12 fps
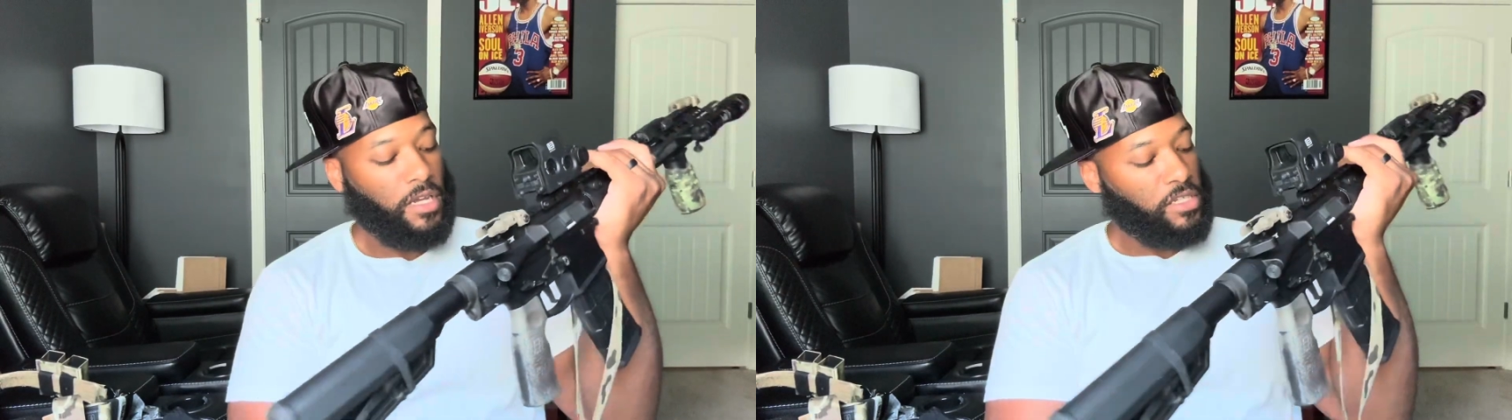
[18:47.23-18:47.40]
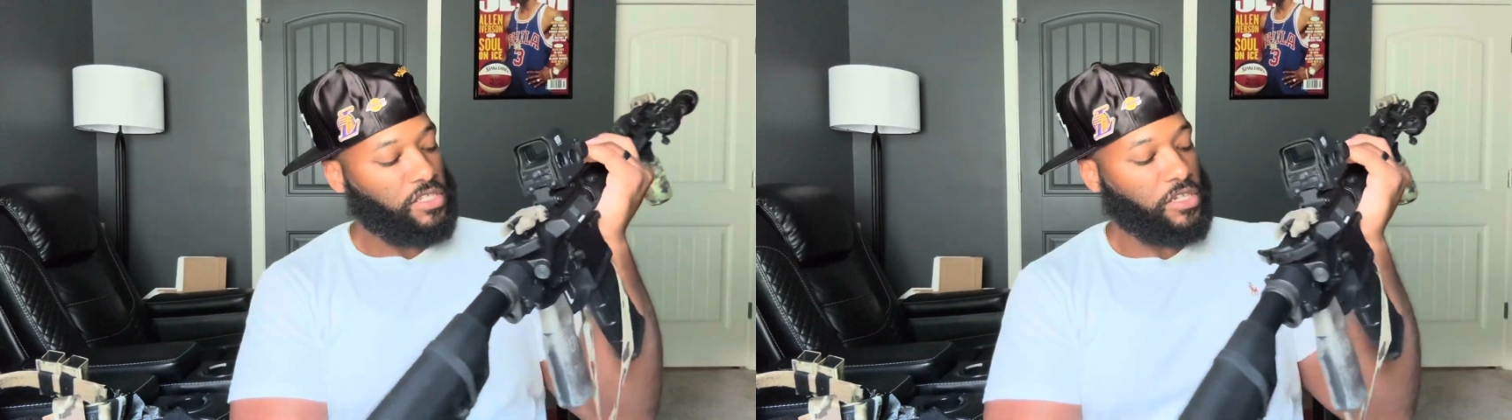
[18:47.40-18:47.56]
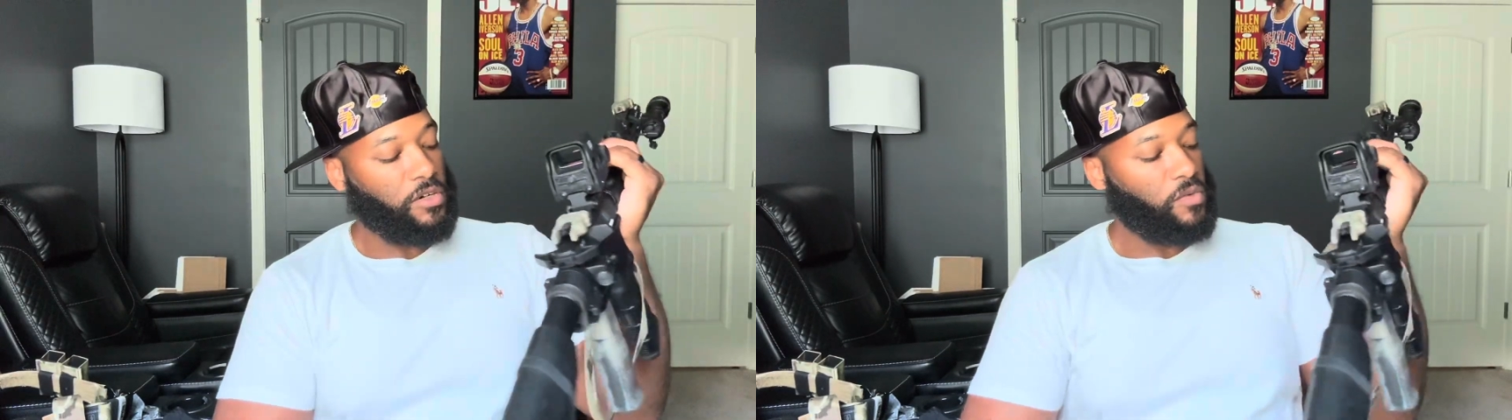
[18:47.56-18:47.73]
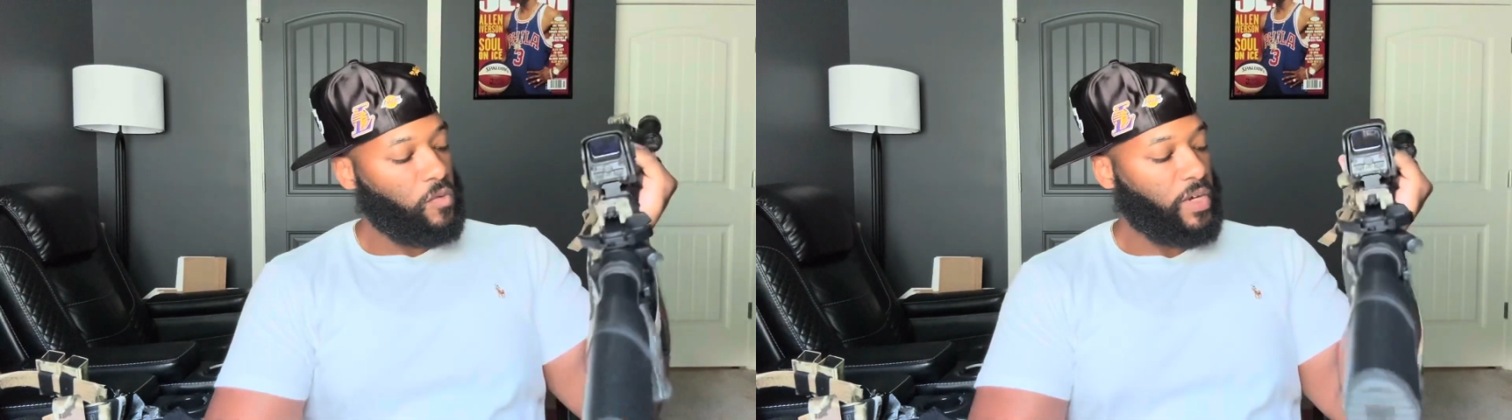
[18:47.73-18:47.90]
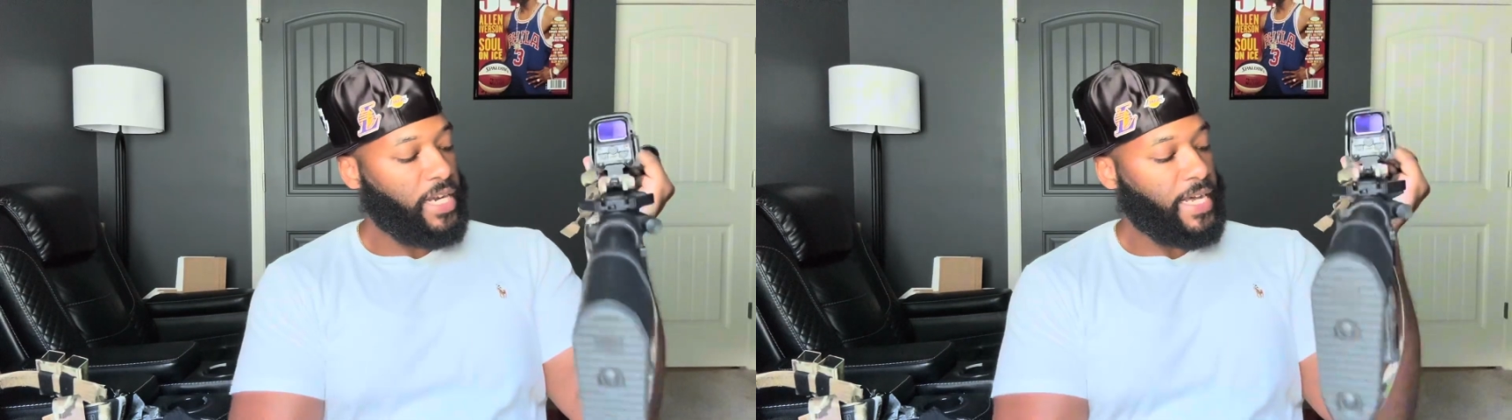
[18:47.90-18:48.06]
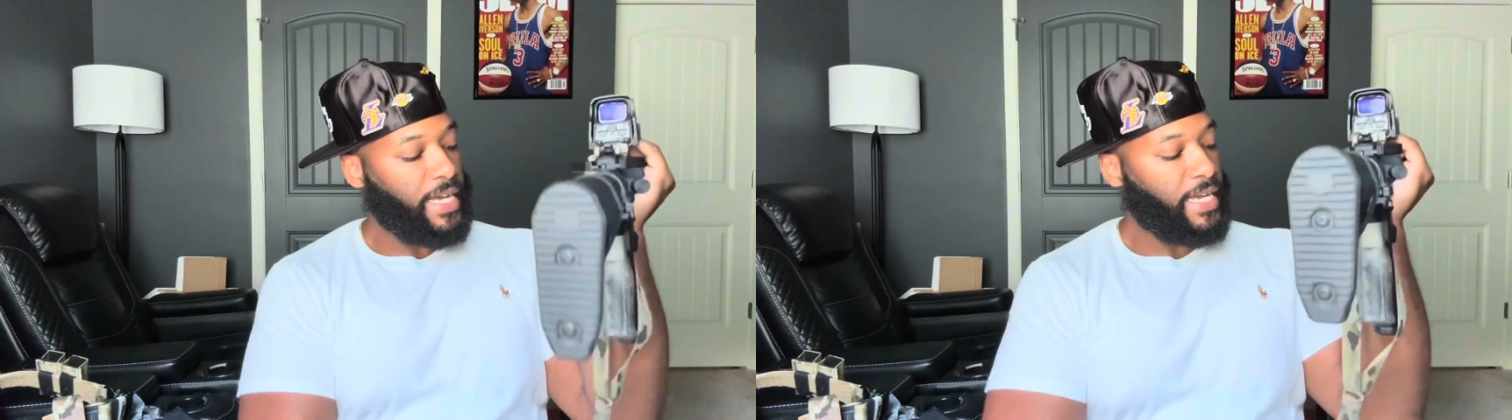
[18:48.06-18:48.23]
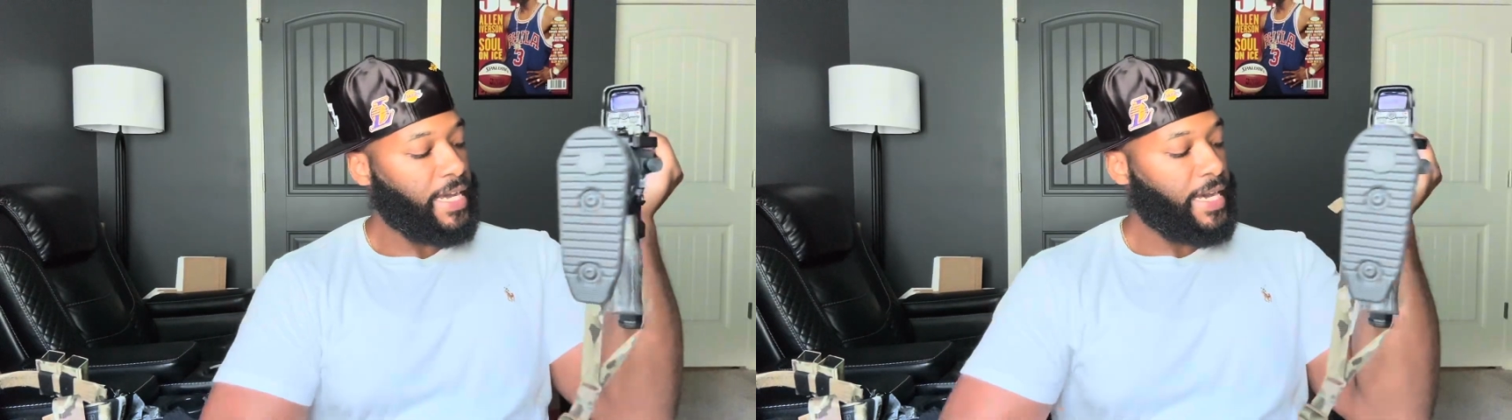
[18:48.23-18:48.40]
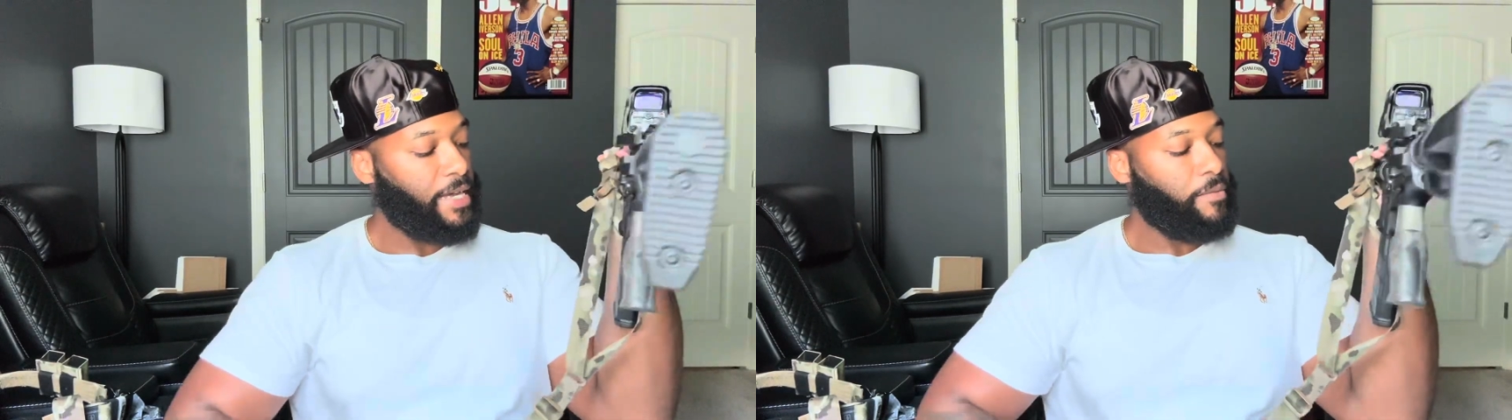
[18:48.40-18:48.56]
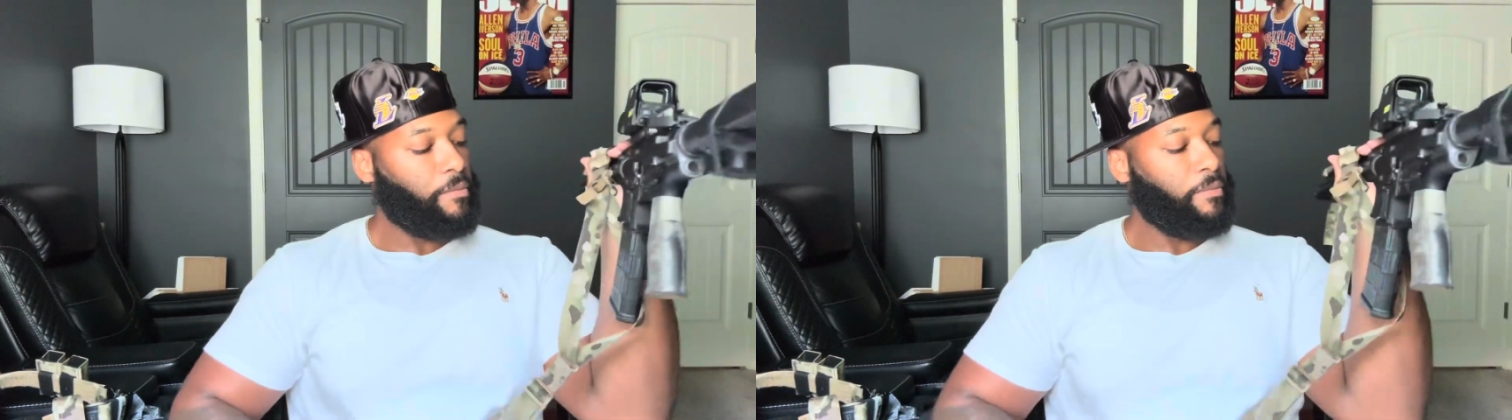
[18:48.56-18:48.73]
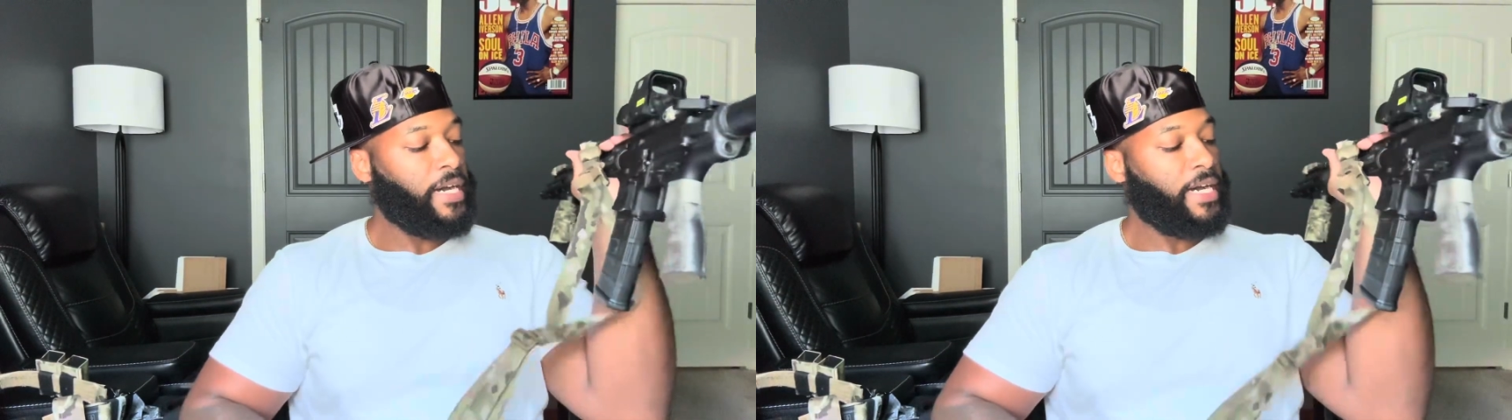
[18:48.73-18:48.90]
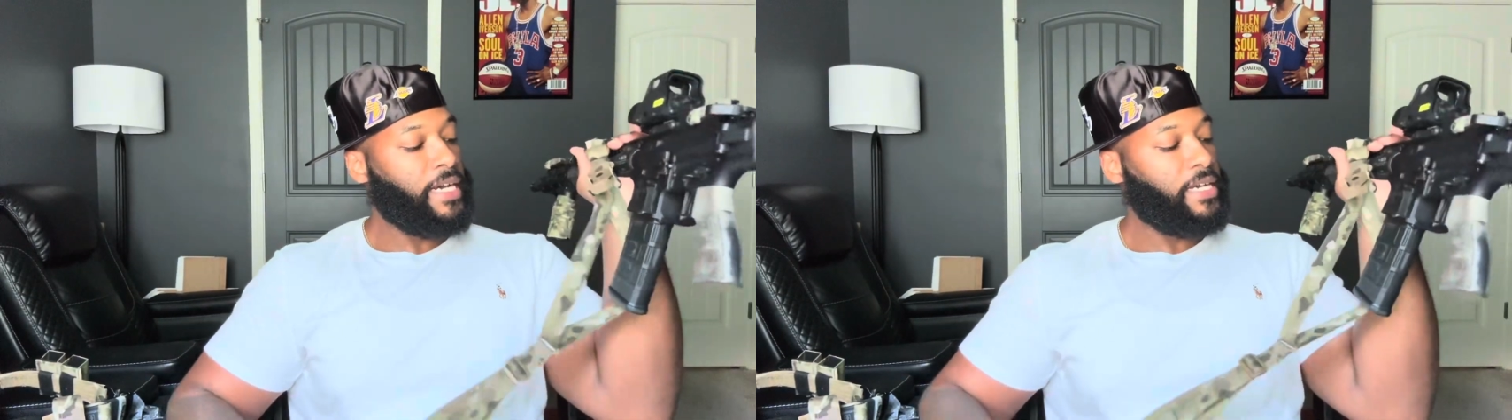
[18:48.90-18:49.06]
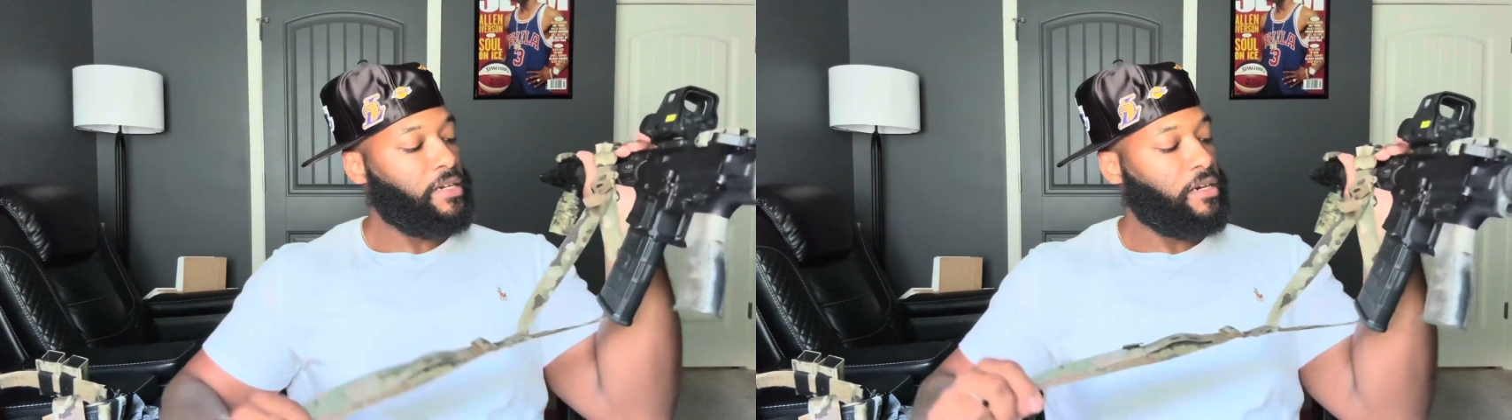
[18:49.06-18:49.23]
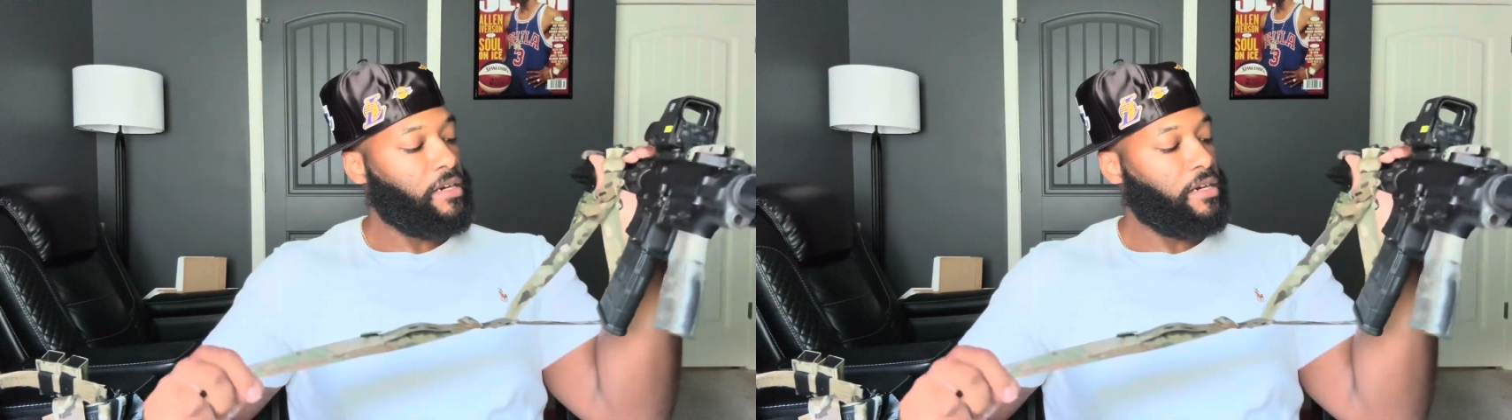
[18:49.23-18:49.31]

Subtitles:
So when I got my